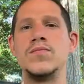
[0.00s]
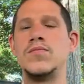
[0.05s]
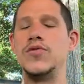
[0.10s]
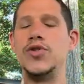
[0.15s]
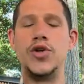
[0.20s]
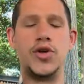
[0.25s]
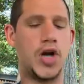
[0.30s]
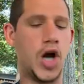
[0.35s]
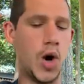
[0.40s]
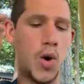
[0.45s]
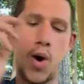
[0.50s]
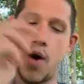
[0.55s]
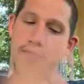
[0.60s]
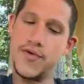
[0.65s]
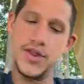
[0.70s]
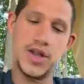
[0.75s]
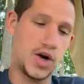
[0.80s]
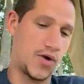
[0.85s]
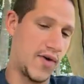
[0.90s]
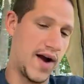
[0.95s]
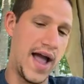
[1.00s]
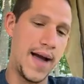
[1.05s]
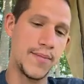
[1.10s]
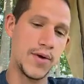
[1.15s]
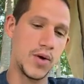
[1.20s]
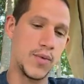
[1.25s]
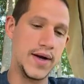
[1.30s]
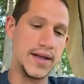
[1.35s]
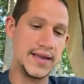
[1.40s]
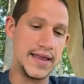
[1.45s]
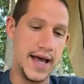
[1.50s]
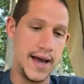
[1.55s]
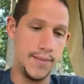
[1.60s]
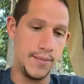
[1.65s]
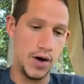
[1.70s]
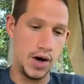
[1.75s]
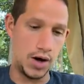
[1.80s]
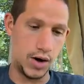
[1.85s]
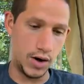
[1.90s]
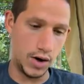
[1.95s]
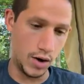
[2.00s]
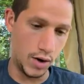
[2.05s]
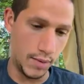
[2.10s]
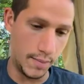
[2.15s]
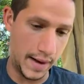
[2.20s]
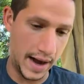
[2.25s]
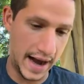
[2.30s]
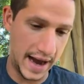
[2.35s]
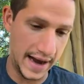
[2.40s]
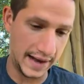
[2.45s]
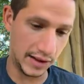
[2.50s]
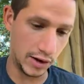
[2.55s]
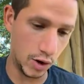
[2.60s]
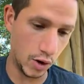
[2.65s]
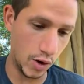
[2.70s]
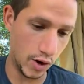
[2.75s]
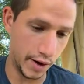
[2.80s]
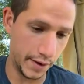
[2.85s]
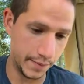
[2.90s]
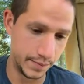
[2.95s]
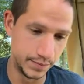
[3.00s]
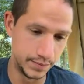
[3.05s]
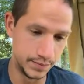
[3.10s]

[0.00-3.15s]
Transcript: You go over the grammar with them. Oh my lord.